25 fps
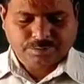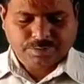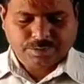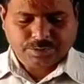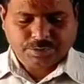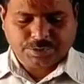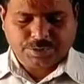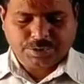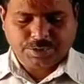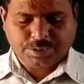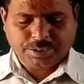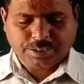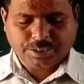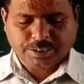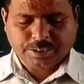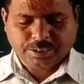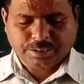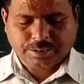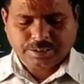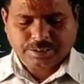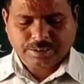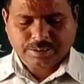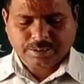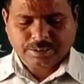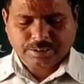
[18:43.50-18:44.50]

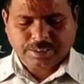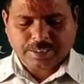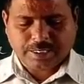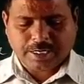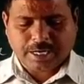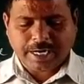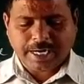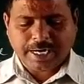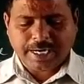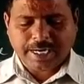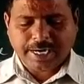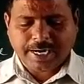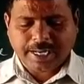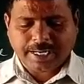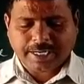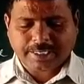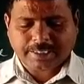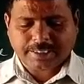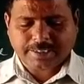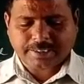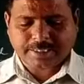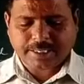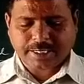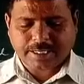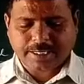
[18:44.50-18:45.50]
She cried
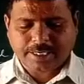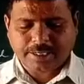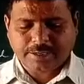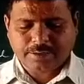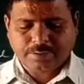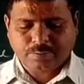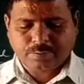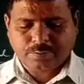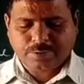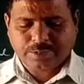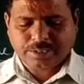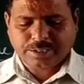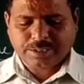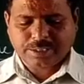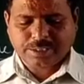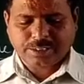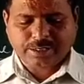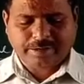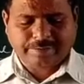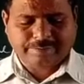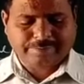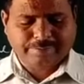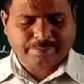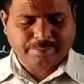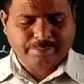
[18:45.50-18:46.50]
like a child when she
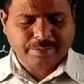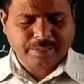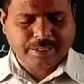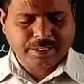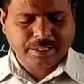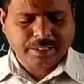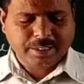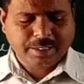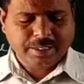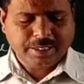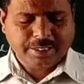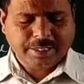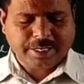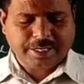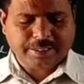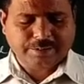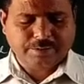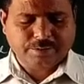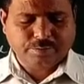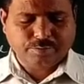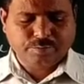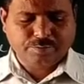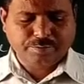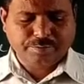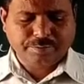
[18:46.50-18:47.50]
left me at
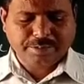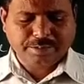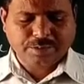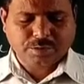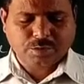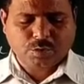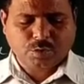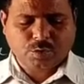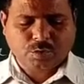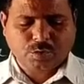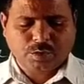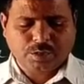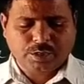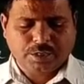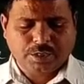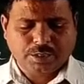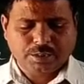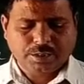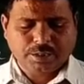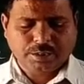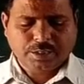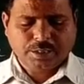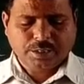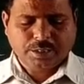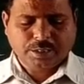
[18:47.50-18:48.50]
the women's
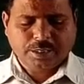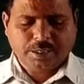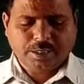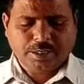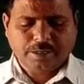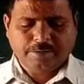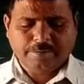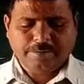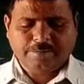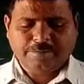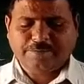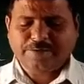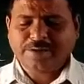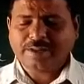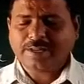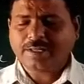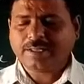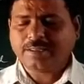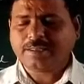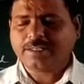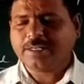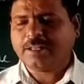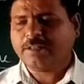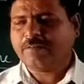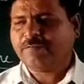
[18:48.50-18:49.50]
college in
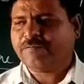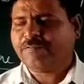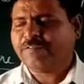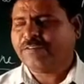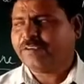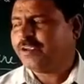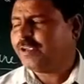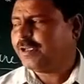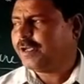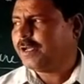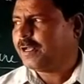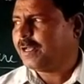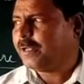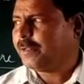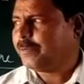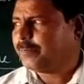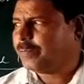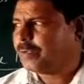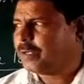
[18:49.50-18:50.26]
Philadelphia.